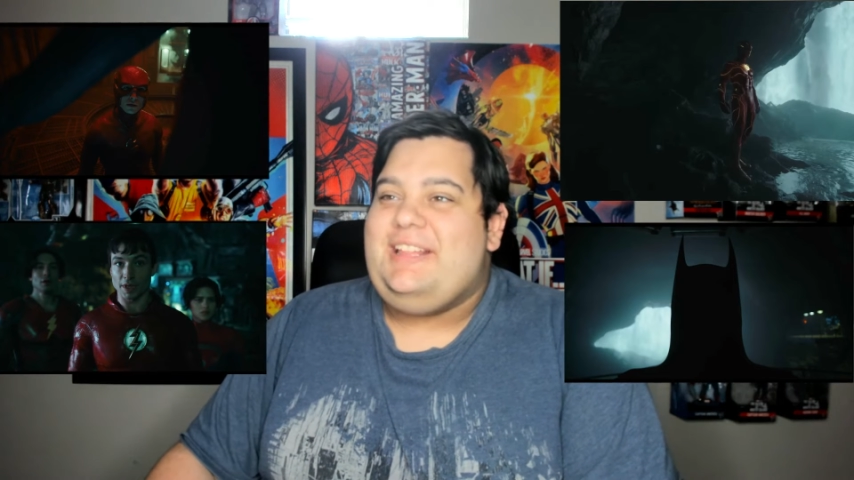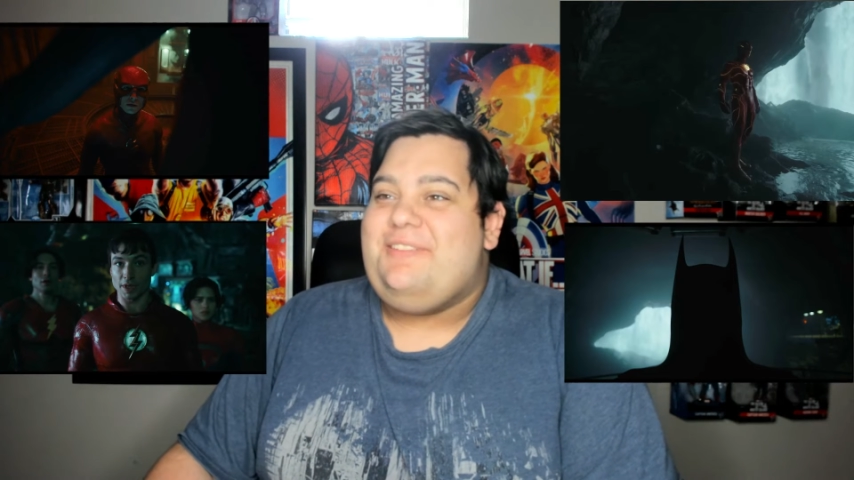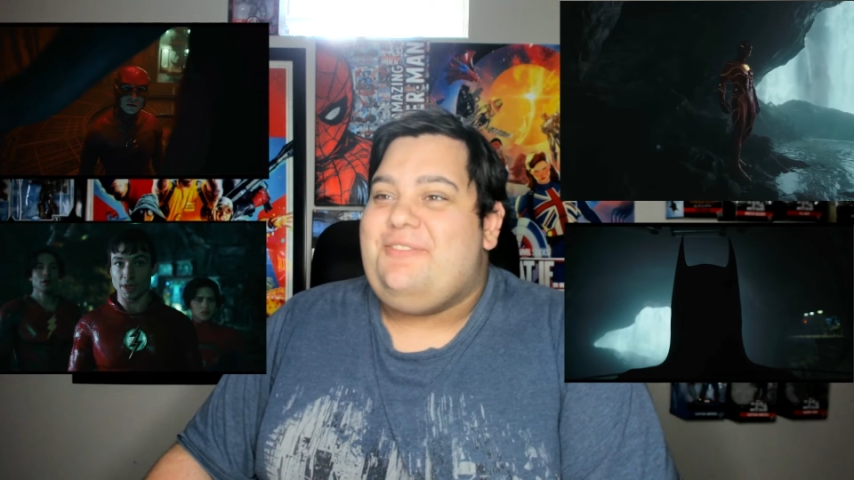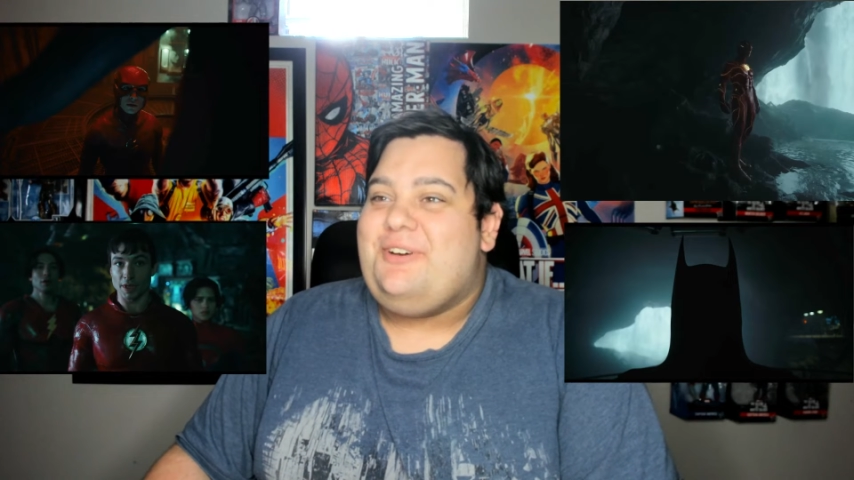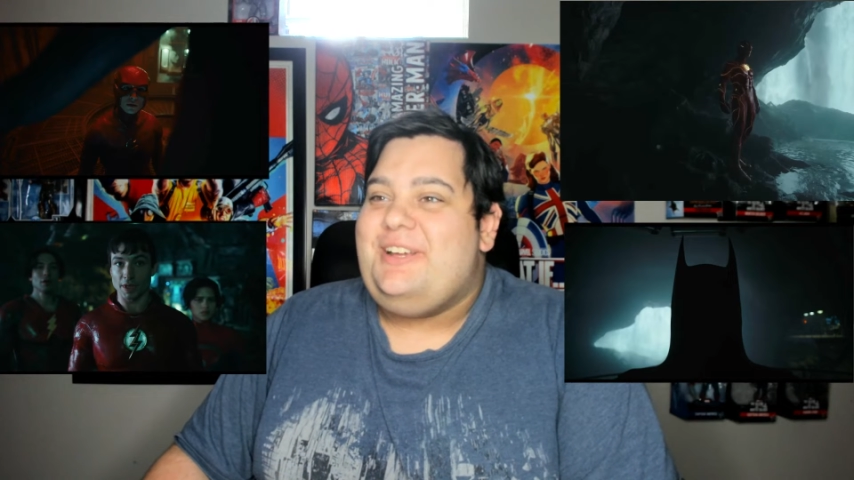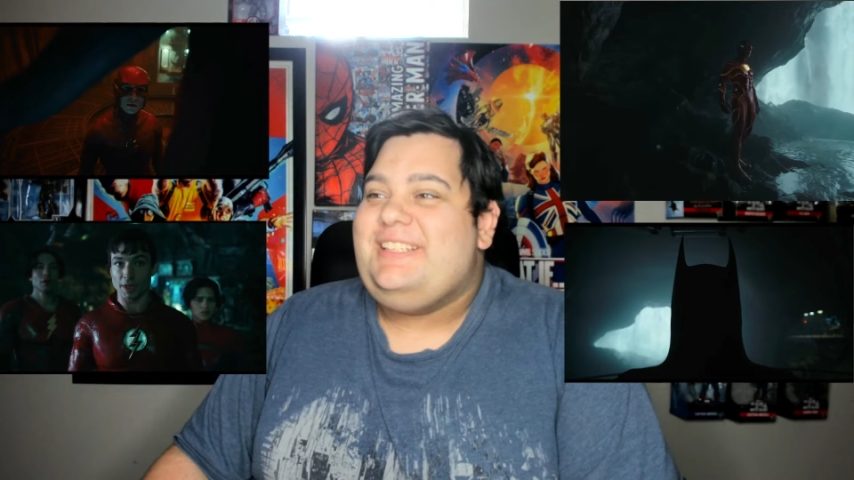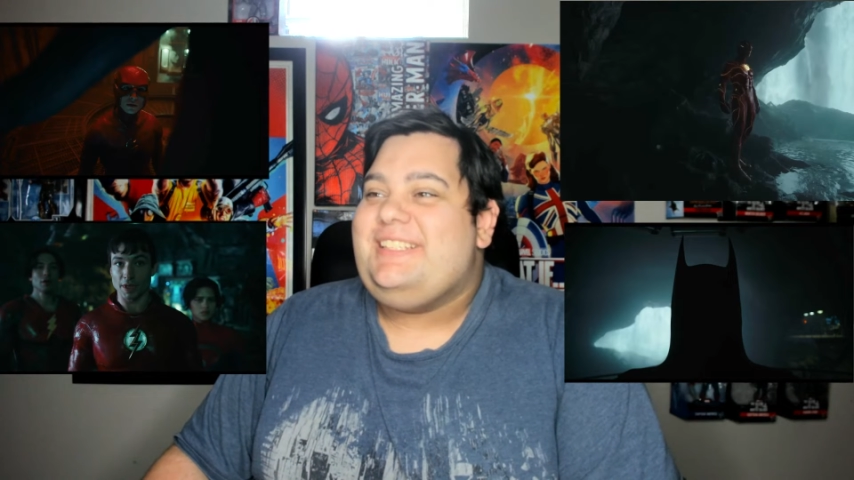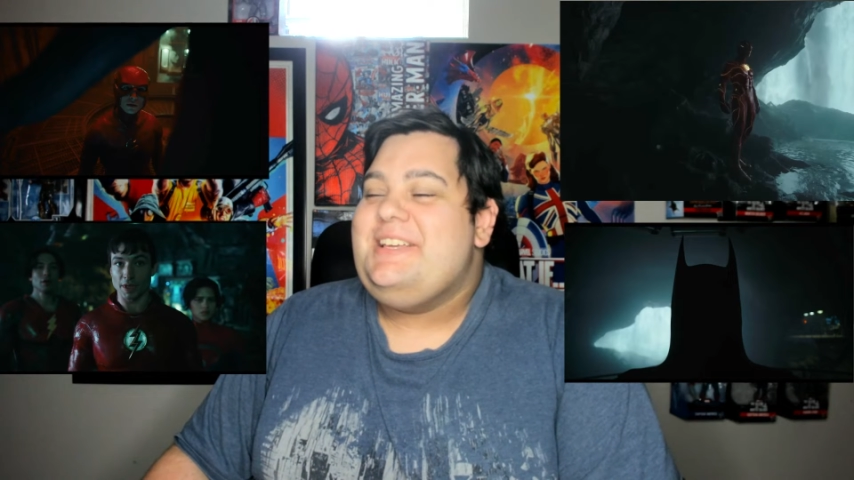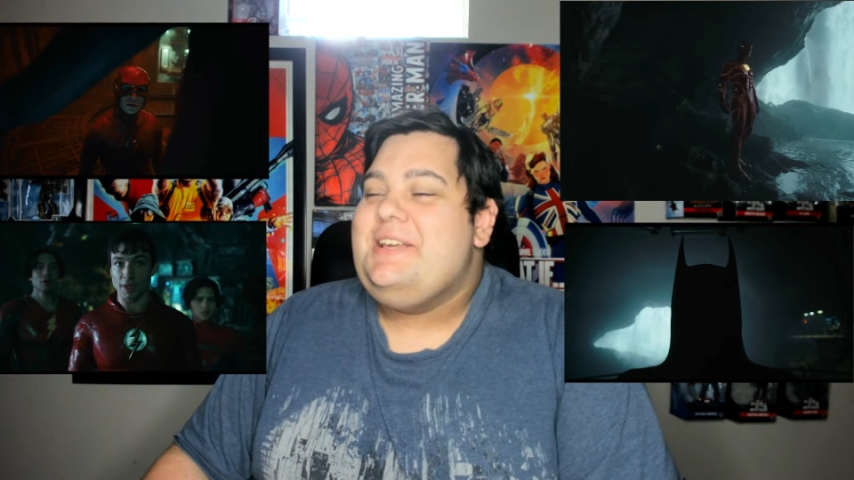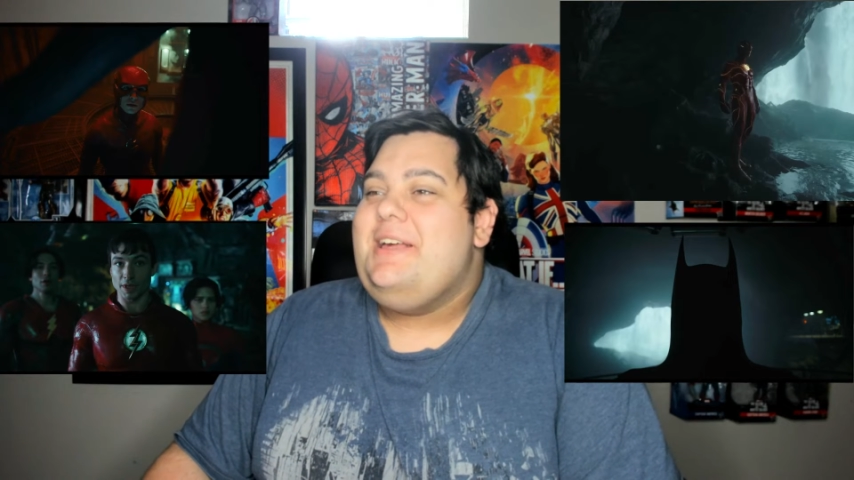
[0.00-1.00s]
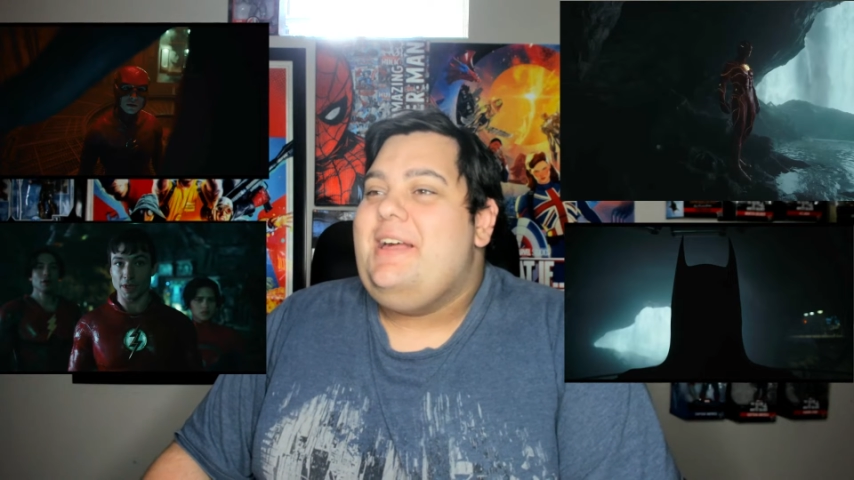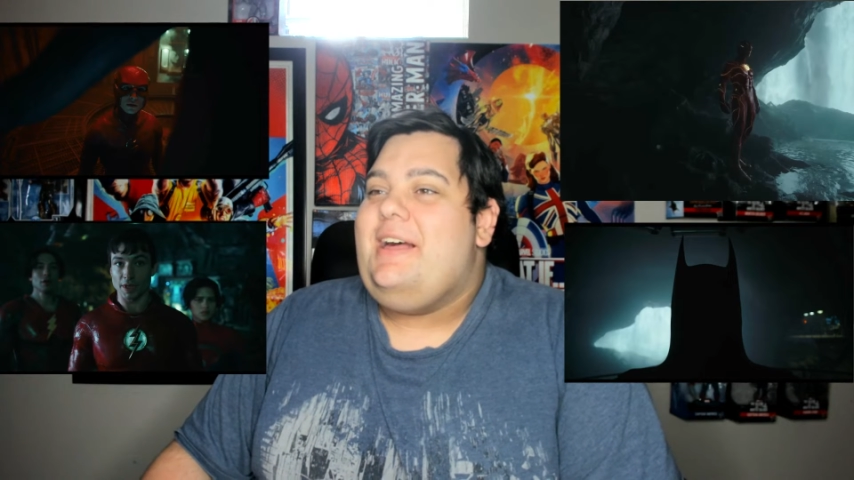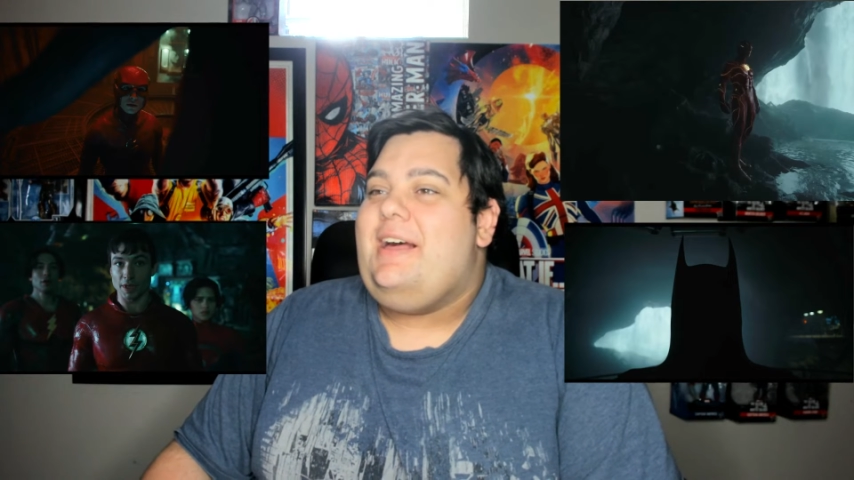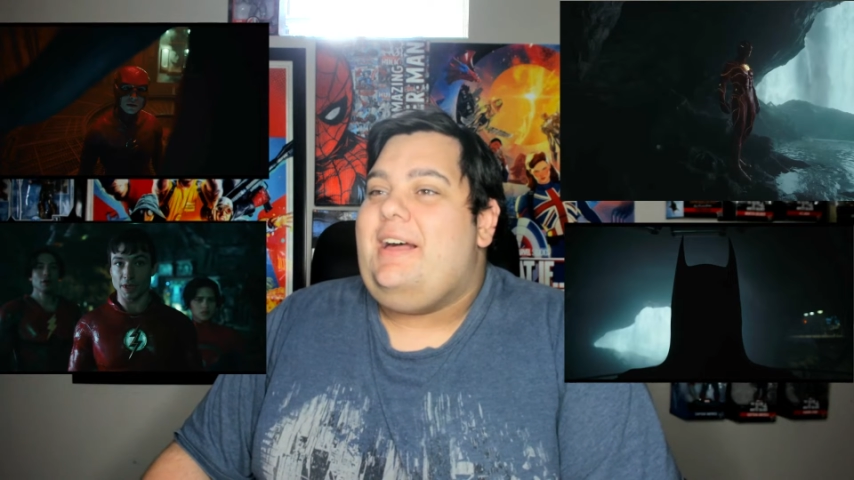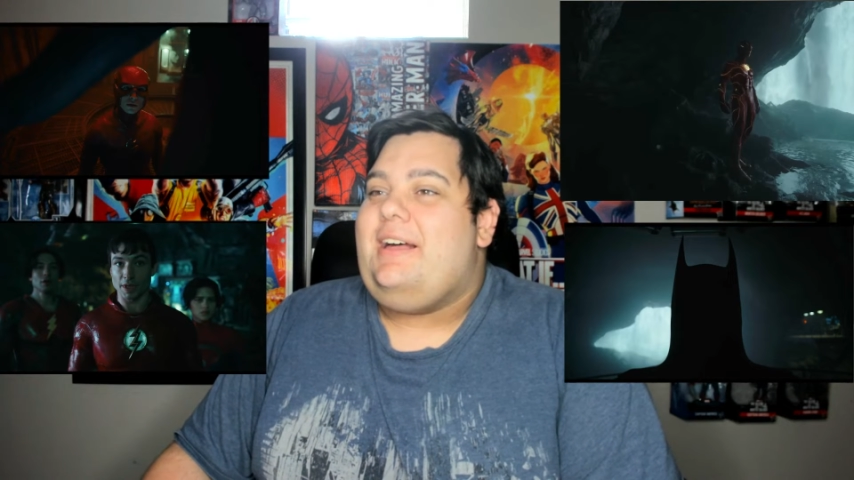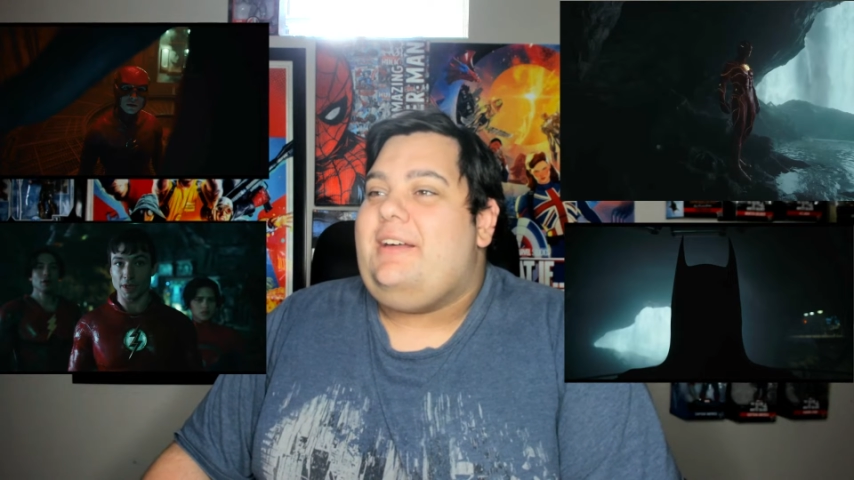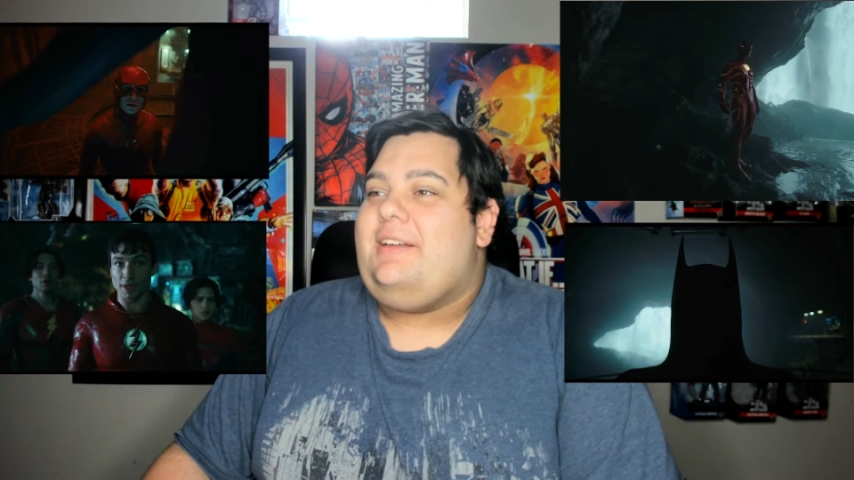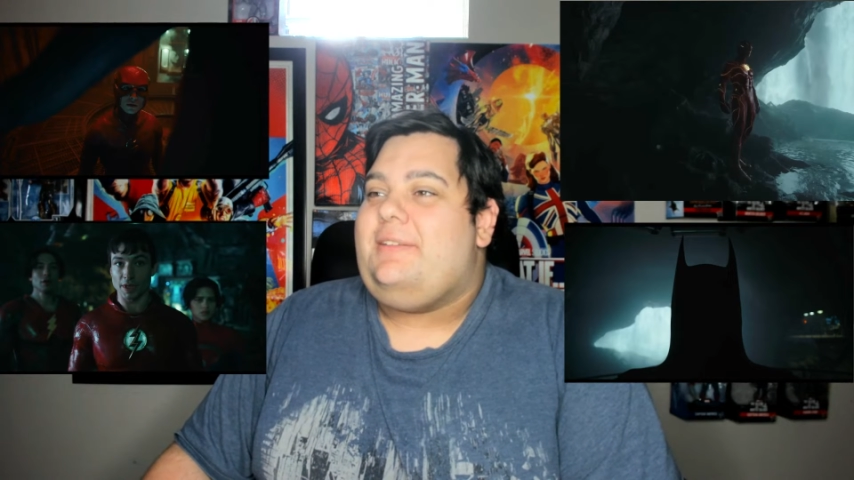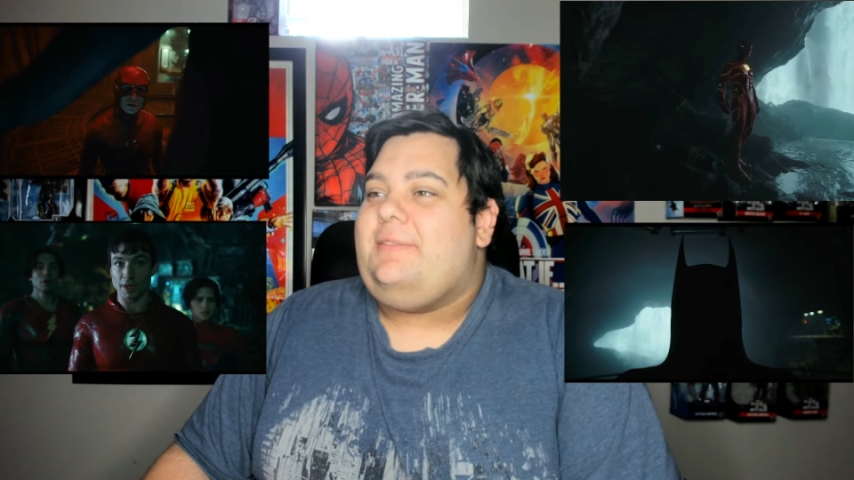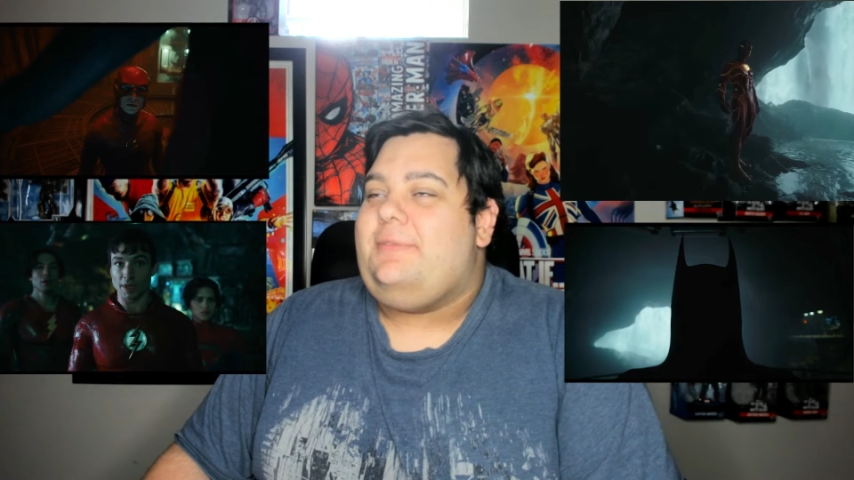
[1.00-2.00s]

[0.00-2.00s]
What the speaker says: the voice. He was